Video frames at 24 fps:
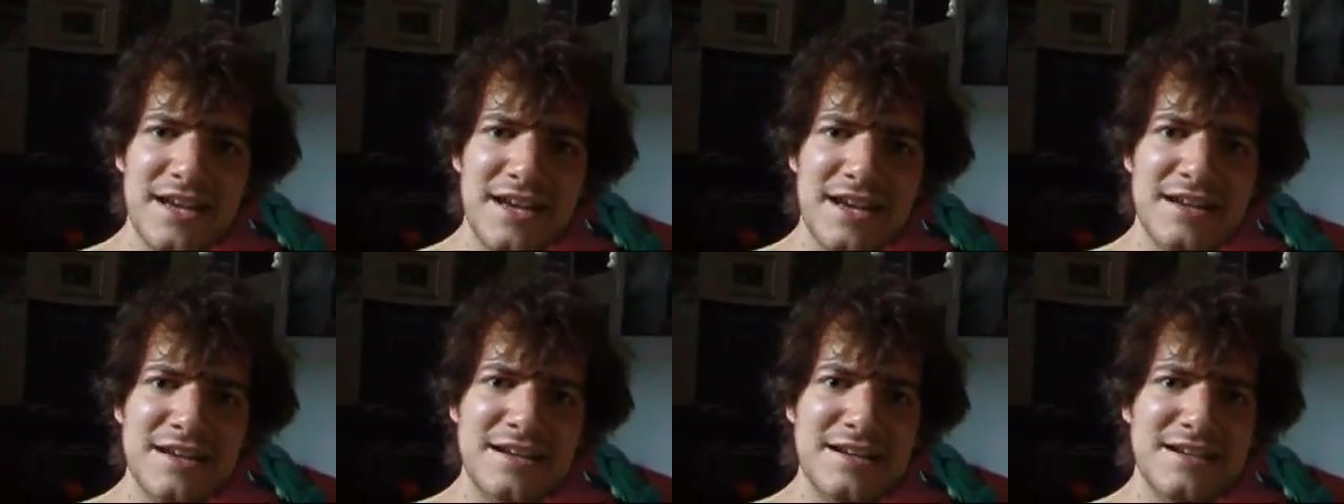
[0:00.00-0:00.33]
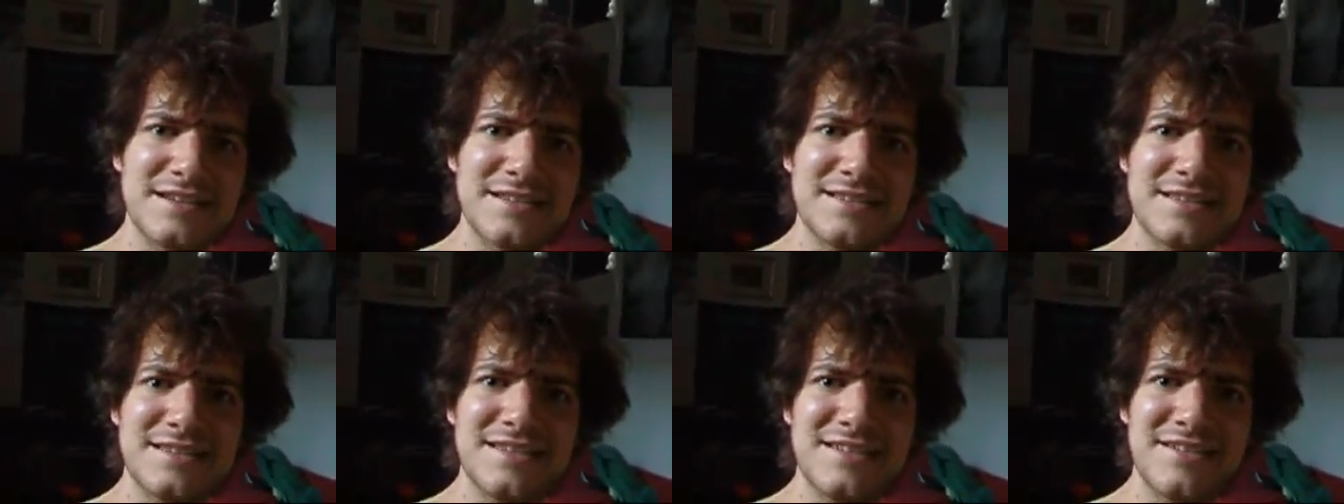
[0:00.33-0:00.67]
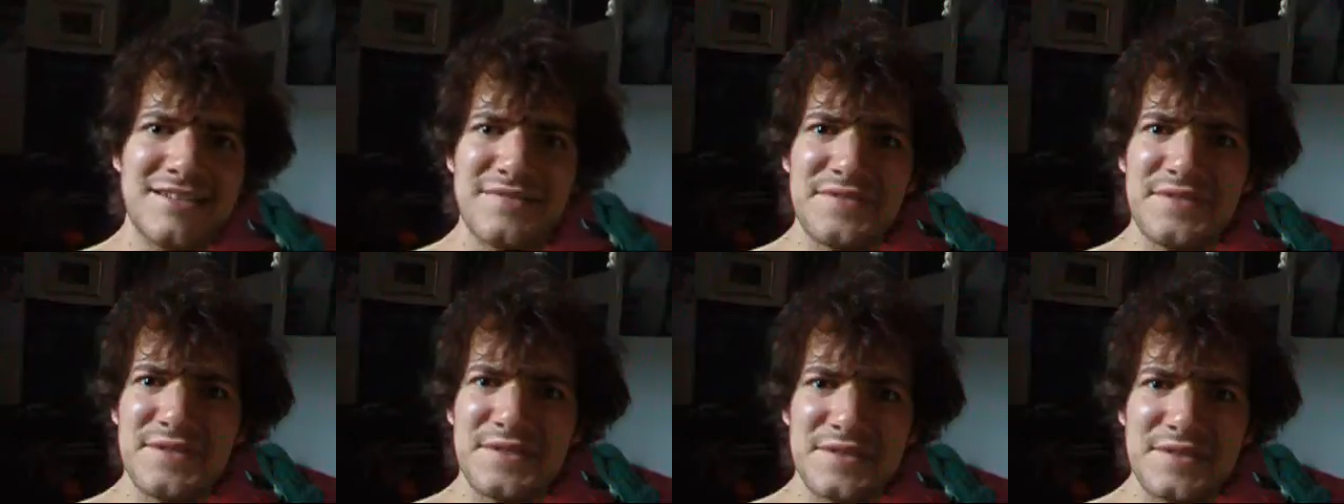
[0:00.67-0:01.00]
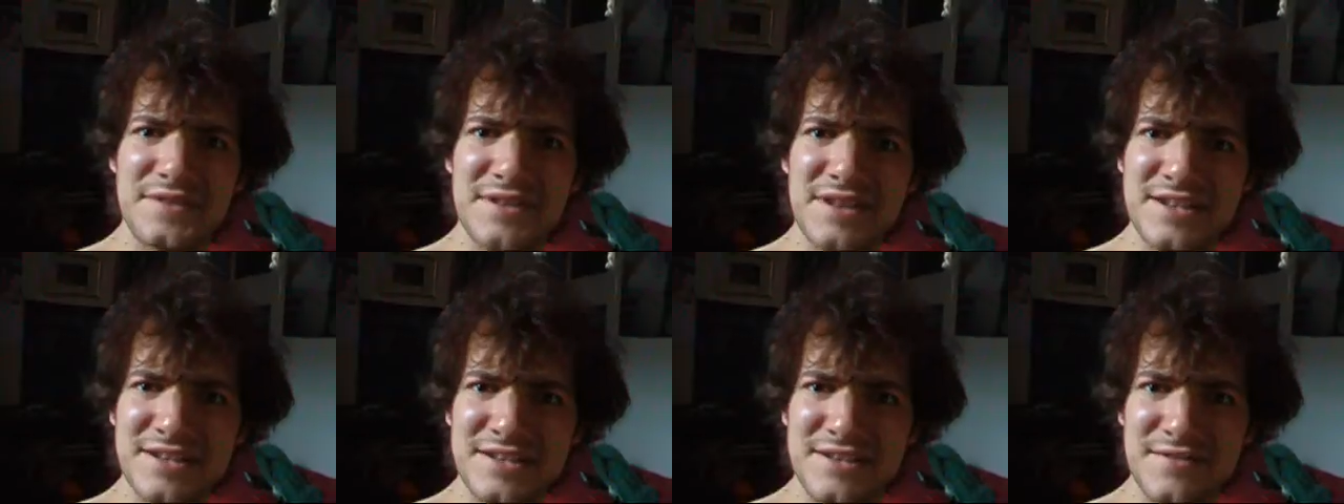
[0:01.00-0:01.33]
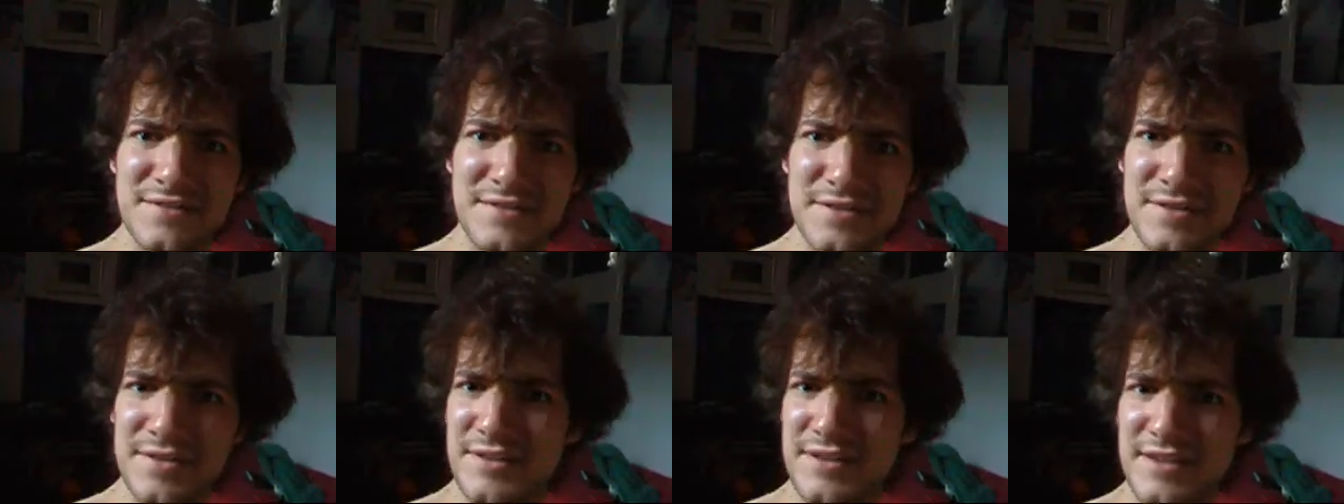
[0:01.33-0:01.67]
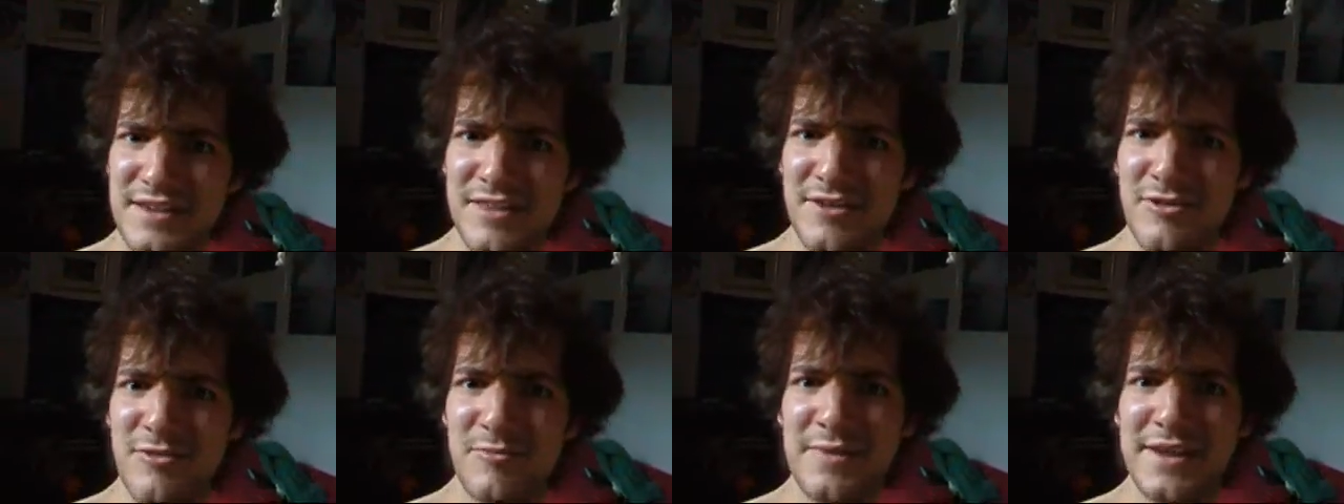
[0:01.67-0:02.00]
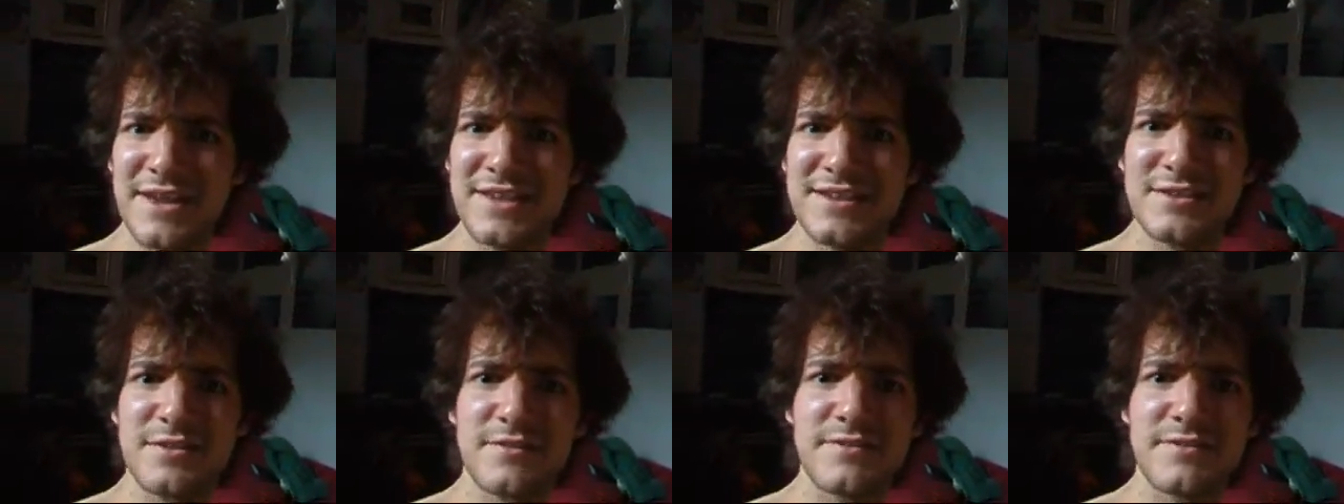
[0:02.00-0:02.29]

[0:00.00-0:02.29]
uh, you know, if you can, I don't know if you can get the repaired,